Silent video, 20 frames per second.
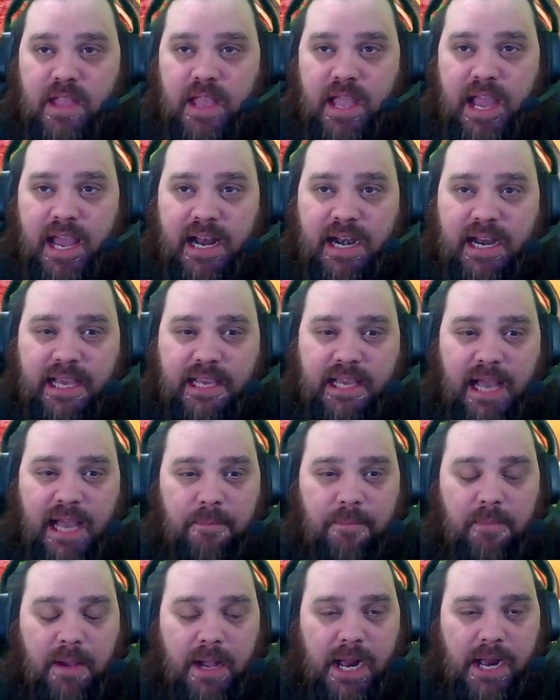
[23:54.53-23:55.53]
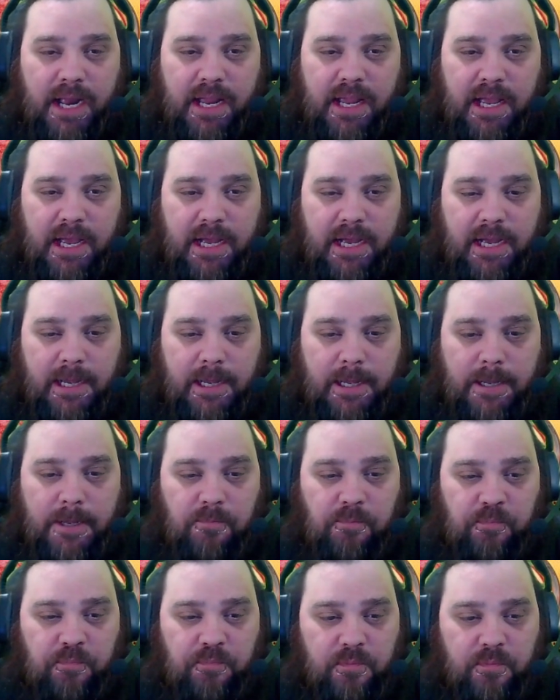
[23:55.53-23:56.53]
and I got my
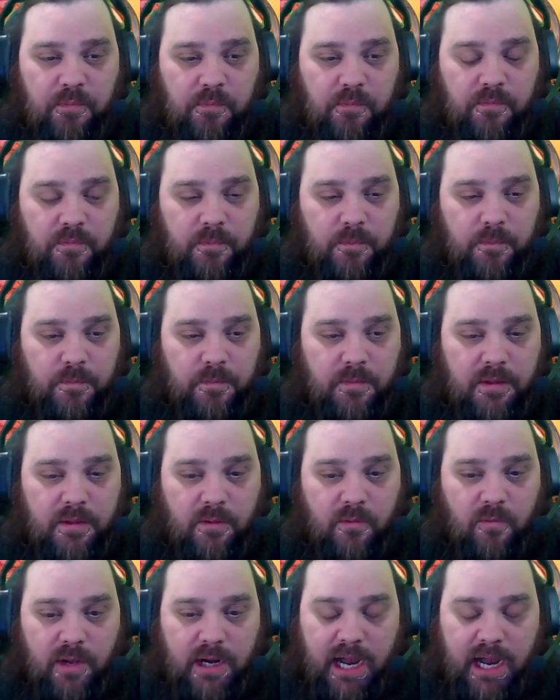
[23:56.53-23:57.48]
when